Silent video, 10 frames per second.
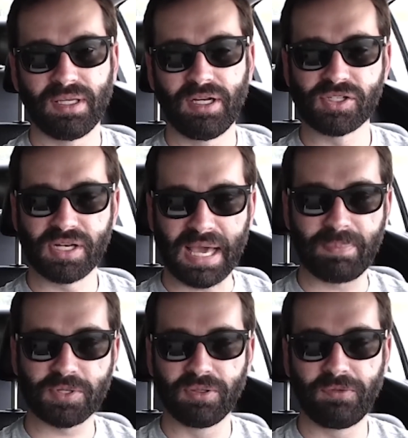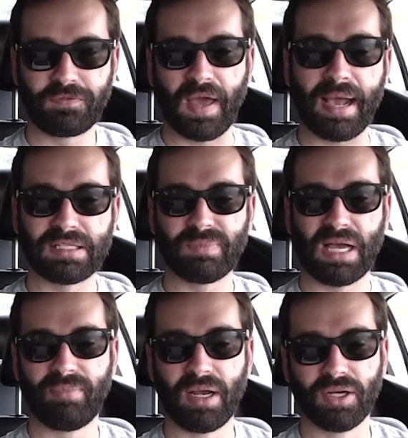Here's an absolute fact
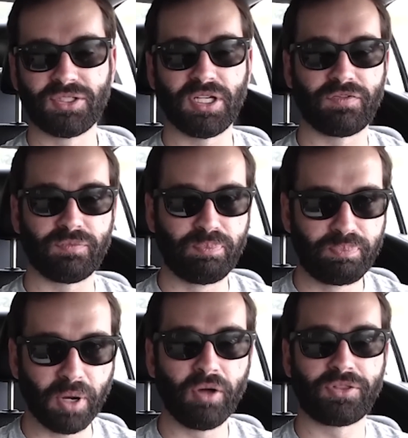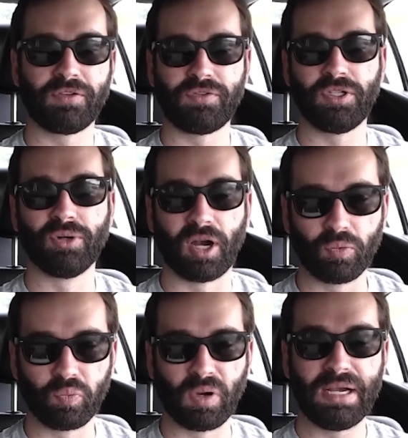about marriage. If both of you
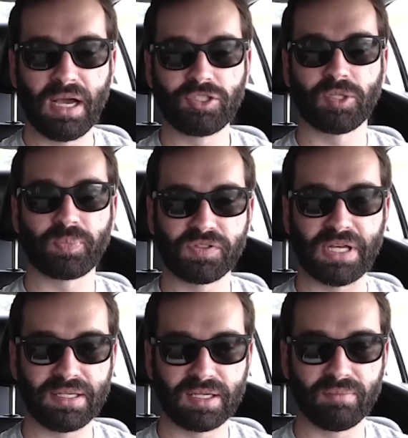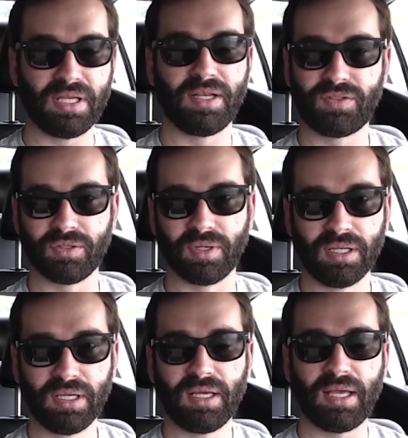are 100% committed to it
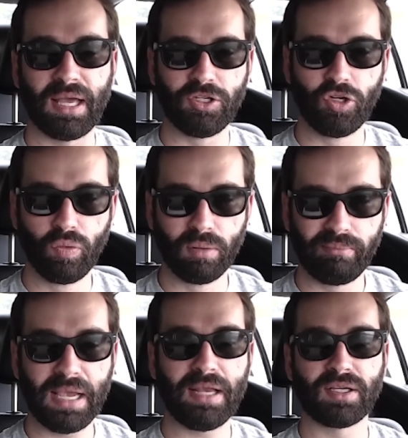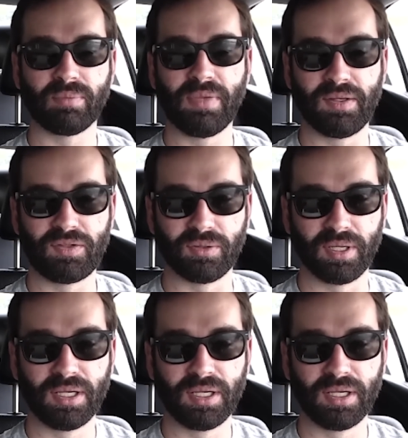and you remain committed to